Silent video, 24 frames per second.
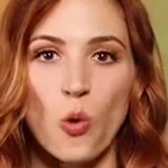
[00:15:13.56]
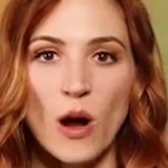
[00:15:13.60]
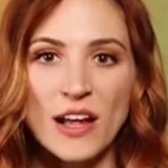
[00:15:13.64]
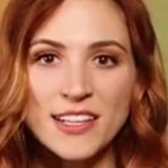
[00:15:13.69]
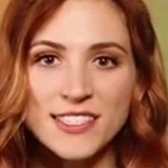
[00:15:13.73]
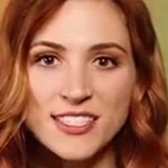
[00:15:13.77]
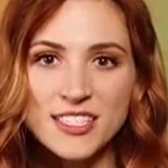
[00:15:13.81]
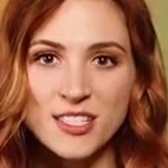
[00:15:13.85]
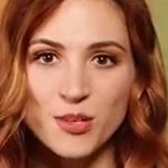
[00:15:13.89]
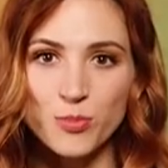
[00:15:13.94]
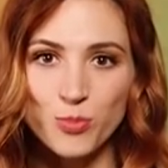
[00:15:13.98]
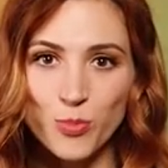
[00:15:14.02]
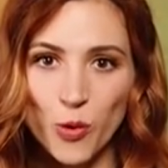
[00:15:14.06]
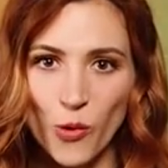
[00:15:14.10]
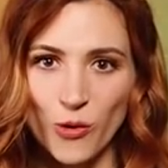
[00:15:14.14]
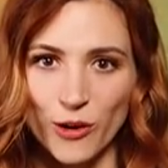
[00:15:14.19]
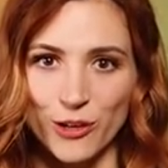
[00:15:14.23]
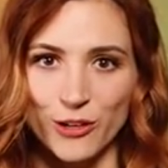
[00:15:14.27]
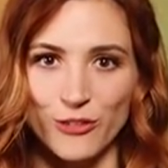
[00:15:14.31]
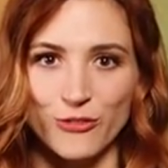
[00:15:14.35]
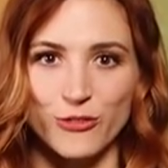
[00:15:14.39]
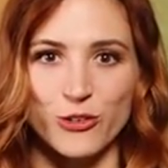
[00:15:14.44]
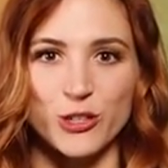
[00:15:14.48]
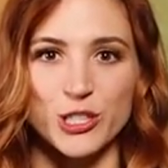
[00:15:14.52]
one
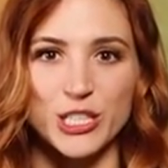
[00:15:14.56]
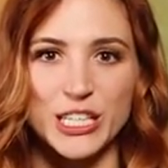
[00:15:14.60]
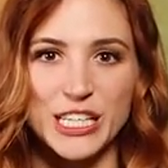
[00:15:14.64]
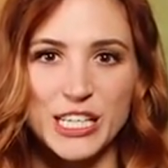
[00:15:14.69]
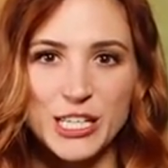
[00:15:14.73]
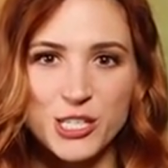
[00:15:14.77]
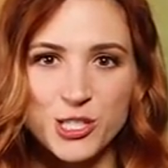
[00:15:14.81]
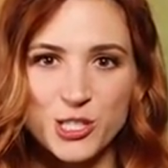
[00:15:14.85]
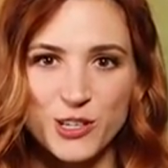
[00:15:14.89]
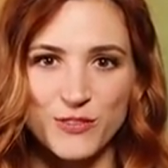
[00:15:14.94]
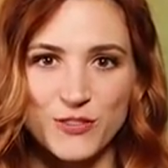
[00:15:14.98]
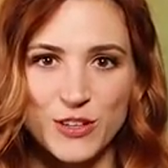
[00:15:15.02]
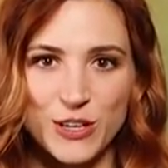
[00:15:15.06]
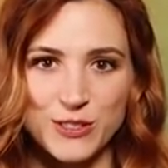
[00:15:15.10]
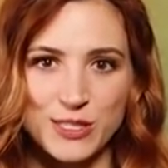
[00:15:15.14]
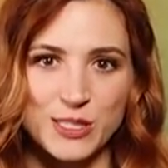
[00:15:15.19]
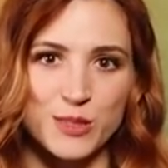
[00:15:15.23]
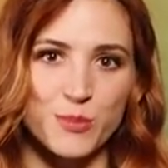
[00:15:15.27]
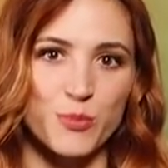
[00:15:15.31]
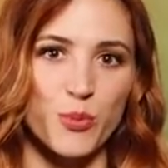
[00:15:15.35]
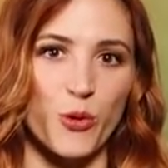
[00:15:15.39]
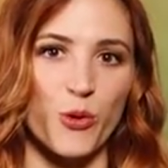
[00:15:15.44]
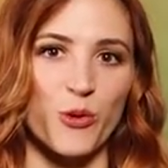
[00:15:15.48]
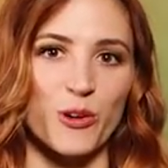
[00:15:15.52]
support for each of those
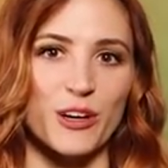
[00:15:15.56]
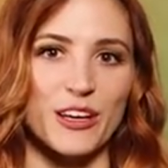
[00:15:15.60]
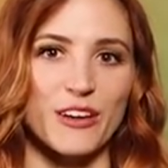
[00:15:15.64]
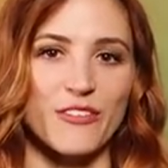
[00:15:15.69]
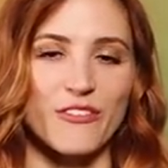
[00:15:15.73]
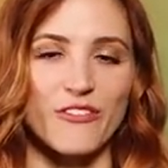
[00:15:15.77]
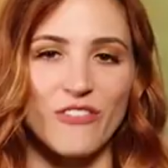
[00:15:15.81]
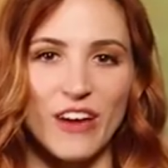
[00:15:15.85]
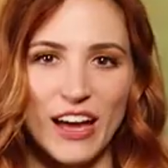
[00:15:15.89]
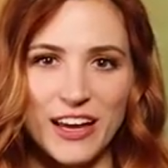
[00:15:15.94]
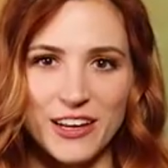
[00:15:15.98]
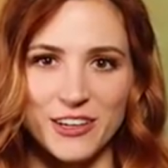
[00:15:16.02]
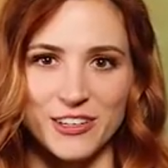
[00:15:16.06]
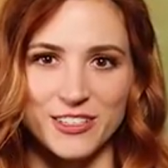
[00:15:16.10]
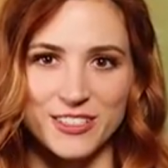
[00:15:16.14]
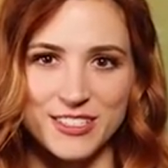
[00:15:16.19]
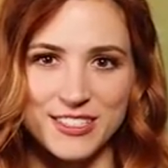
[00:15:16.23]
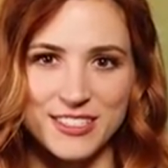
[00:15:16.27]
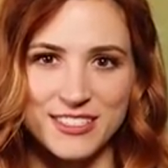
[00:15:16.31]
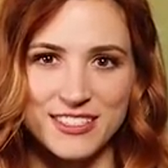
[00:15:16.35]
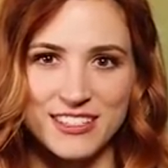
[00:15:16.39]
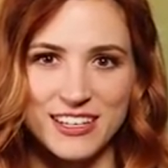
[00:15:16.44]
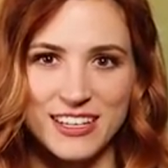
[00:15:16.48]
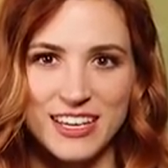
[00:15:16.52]
supporting
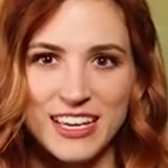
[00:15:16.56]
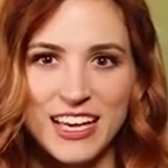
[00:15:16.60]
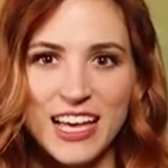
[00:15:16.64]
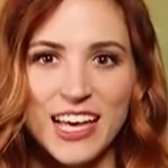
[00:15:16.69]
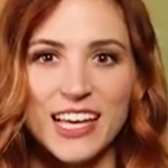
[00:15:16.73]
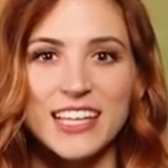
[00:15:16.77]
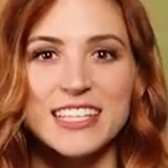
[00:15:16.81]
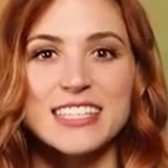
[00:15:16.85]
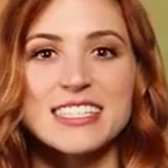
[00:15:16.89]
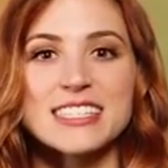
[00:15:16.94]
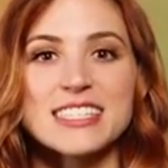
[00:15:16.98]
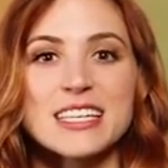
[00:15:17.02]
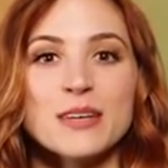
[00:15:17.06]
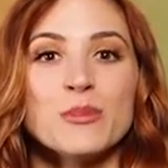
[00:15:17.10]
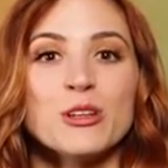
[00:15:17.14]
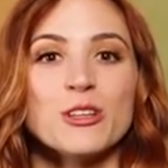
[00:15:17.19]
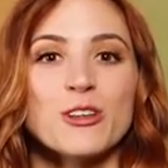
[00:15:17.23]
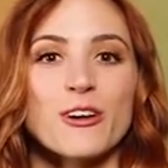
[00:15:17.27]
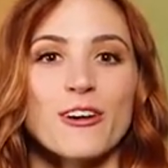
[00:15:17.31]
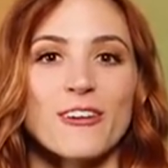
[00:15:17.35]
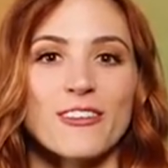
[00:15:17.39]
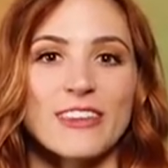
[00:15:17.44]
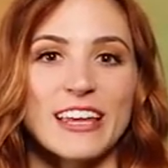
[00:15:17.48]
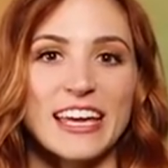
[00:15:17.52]
fighters.
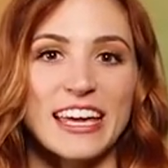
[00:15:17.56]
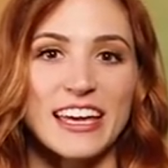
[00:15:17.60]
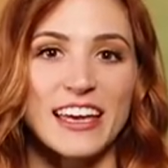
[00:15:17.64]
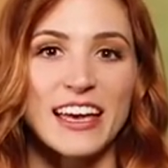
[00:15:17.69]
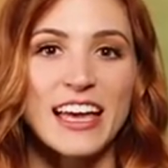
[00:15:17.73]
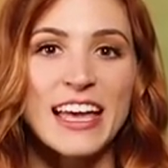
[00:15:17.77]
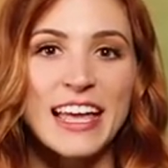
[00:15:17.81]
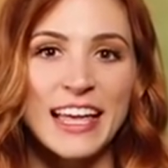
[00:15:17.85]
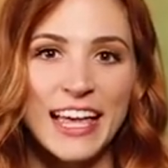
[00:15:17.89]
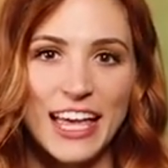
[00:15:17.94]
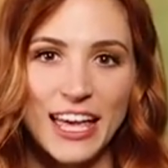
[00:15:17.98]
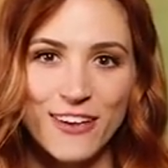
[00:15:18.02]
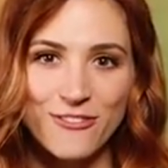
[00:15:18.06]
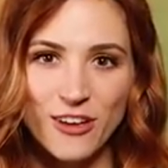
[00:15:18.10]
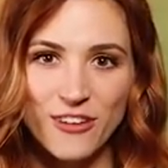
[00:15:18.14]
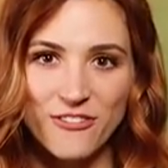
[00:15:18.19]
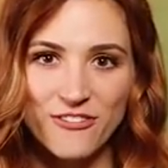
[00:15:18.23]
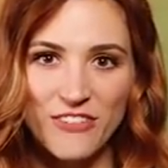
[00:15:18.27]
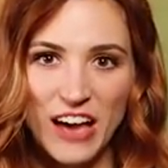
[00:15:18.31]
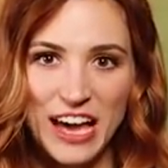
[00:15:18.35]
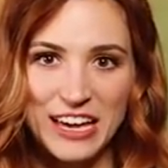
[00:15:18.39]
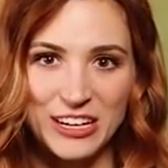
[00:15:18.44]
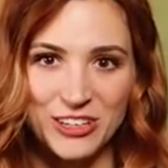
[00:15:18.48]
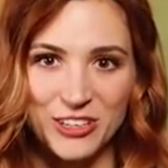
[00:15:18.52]
Similarly, if a
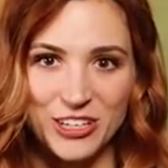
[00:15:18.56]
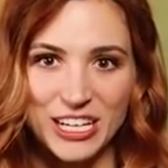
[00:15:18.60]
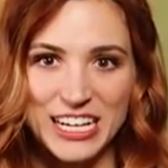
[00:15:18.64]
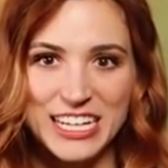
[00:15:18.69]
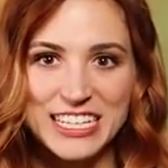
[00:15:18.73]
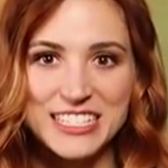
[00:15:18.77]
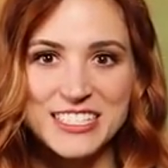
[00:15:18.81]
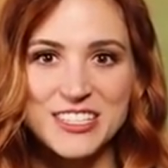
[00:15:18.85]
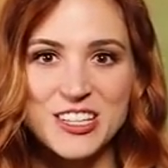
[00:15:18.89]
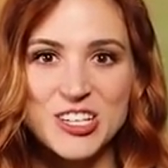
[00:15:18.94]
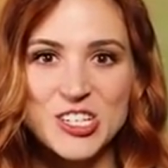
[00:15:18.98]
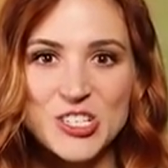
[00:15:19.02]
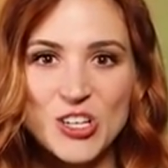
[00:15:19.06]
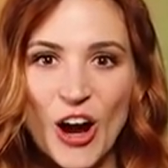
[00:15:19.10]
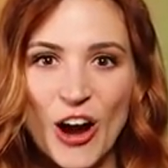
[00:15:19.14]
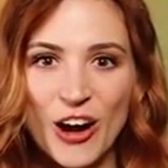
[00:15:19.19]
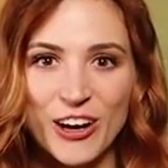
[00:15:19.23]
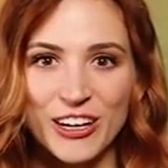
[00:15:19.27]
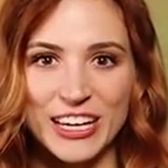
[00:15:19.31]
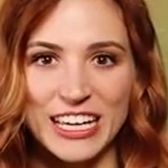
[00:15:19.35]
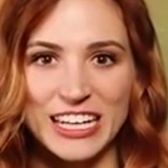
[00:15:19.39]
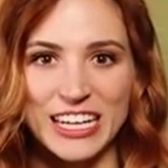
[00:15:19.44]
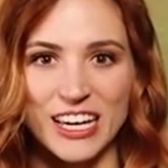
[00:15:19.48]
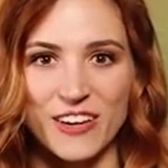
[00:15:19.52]
fighter is the
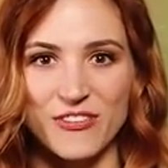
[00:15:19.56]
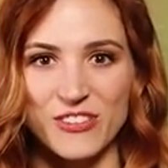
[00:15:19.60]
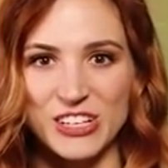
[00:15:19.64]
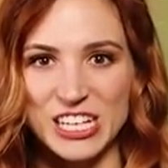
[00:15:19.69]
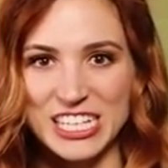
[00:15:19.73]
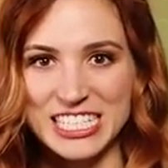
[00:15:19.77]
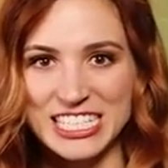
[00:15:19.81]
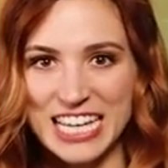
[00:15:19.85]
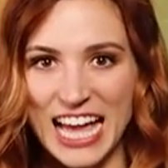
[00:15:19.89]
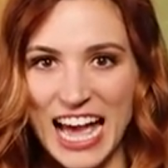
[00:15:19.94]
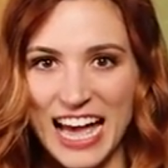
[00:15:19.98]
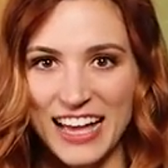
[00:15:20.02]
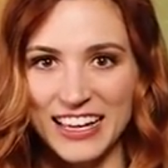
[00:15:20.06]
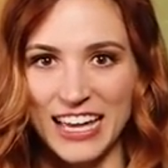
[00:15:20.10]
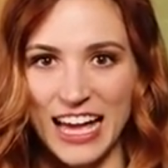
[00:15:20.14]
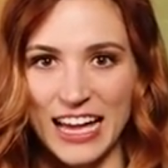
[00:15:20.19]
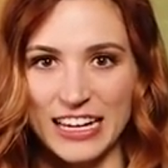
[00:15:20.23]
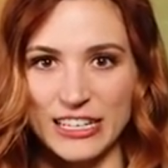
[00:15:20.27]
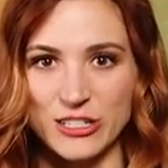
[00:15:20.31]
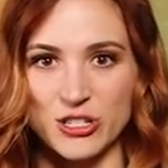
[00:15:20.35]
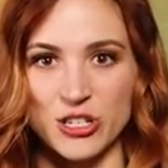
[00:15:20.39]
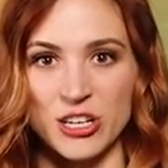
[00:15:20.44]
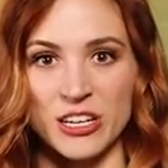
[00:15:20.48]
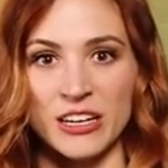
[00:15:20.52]
target of an attack
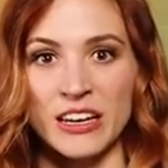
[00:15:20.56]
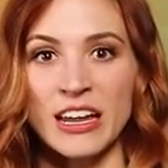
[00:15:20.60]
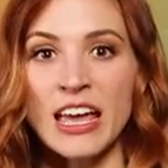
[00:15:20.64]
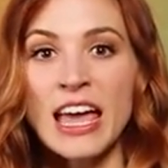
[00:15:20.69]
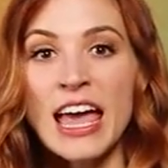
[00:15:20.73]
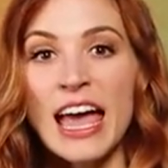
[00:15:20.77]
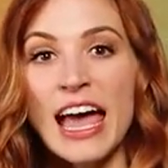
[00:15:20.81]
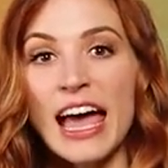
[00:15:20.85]
action